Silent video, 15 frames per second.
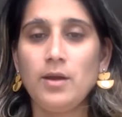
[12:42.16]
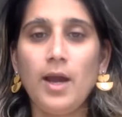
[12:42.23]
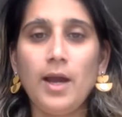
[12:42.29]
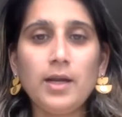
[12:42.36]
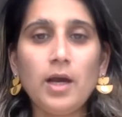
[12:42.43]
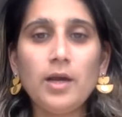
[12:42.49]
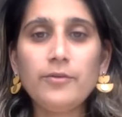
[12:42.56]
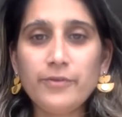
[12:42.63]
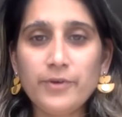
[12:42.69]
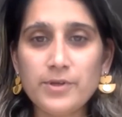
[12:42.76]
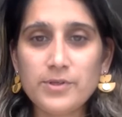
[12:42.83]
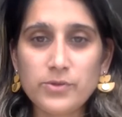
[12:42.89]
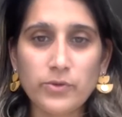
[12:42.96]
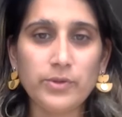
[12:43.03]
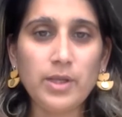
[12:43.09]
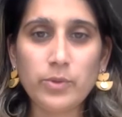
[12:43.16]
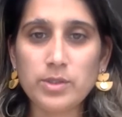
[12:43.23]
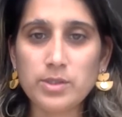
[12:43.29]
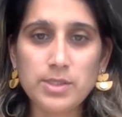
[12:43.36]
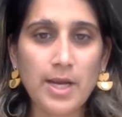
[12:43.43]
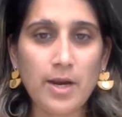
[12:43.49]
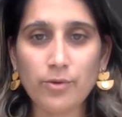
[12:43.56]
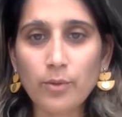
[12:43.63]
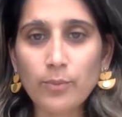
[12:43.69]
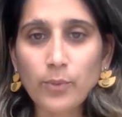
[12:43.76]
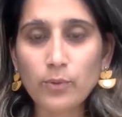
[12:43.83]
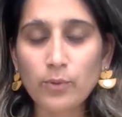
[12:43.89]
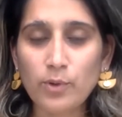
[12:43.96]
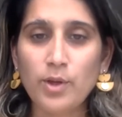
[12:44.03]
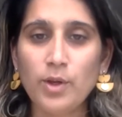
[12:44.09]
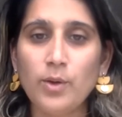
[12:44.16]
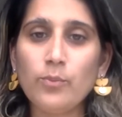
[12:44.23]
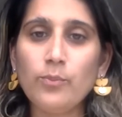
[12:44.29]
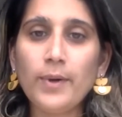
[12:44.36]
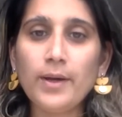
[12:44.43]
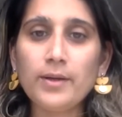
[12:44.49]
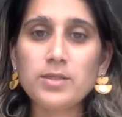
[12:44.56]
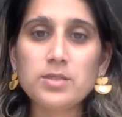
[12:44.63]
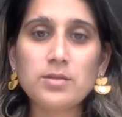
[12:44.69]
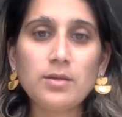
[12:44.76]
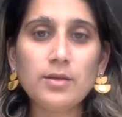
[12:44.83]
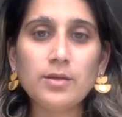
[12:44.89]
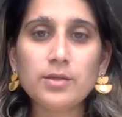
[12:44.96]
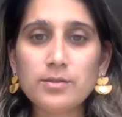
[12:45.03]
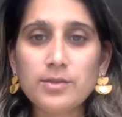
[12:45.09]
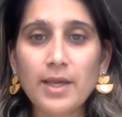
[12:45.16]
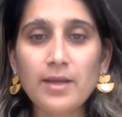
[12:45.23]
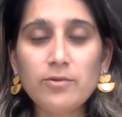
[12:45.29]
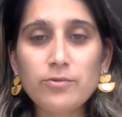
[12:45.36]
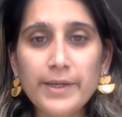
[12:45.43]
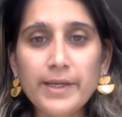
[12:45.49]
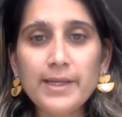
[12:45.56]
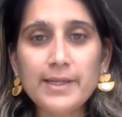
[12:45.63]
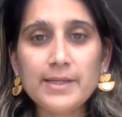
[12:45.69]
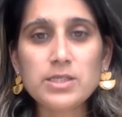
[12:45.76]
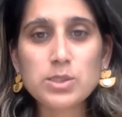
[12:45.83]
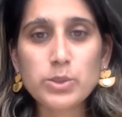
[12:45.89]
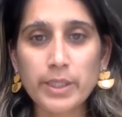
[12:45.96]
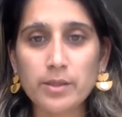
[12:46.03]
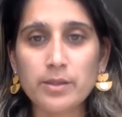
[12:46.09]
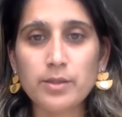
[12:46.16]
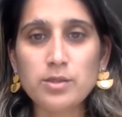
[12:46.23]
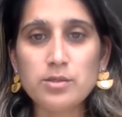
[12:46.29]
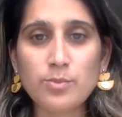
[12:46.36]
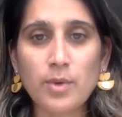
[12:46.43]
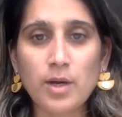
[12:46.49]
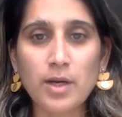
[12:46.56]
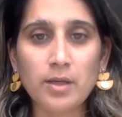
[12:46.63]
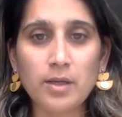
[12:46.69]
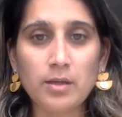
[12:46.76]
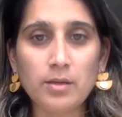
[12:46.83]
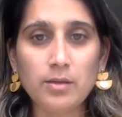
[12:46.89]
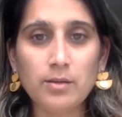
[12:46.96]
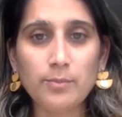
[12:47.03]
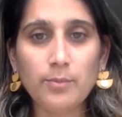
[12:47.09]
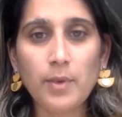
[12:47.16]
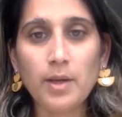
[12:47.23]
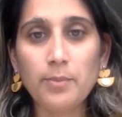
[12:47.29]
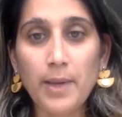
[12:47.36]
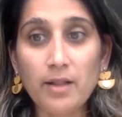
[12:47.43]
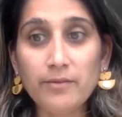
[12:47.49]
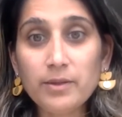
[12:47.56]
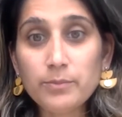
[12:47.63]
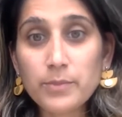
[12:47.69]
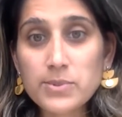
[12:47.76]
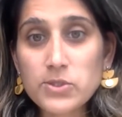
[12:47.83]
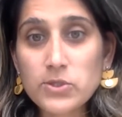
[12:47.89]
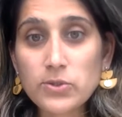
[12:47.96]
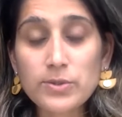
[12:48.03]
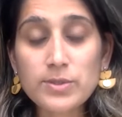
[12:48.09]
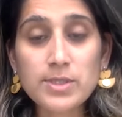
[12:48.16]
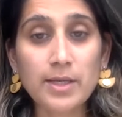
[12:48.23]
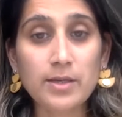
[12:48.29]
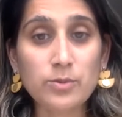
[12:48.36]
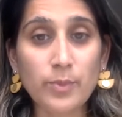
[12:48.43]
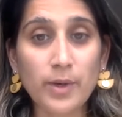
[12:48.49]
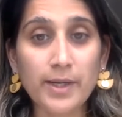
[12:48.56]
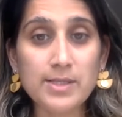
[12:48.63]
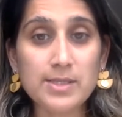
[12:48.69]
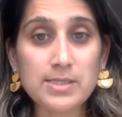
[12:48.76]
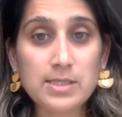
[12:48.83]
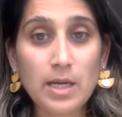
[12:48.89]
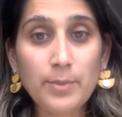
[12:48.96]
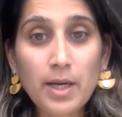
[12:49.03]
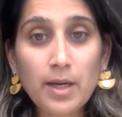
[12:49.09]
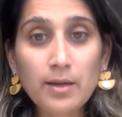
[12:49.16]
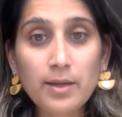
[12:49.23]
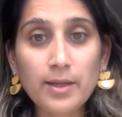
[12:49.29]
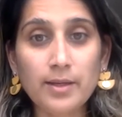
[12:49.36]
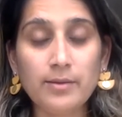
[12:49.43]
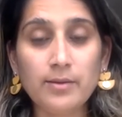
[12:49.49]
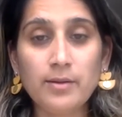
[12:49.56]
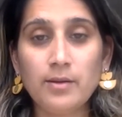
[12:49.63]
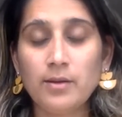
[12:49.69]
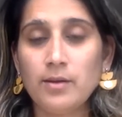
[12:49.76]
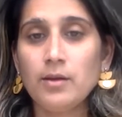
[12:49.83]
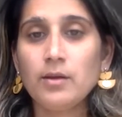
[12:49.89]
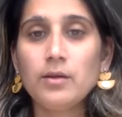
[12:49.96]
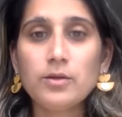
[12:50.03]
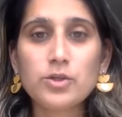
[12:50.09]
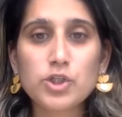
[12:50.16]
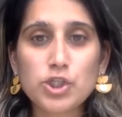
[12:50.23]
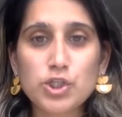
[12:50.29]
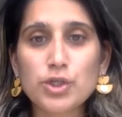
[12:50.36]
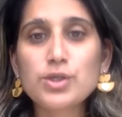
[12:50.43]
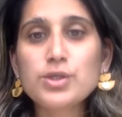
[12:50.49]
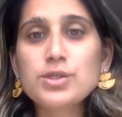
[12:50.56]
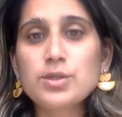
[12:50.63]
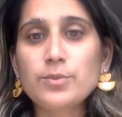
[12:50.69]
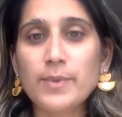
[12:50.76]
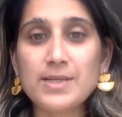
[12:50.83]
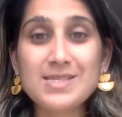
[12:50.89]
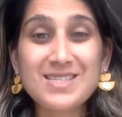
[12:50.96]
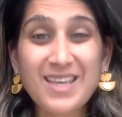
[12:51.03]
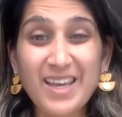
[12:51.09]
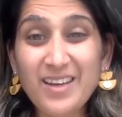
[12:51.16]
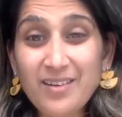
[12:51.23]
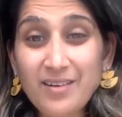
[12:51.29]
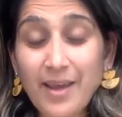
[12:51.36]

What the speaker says: I first thought they were terrible, but they really strengthened my pelvic muscles and my stomach and just my skin.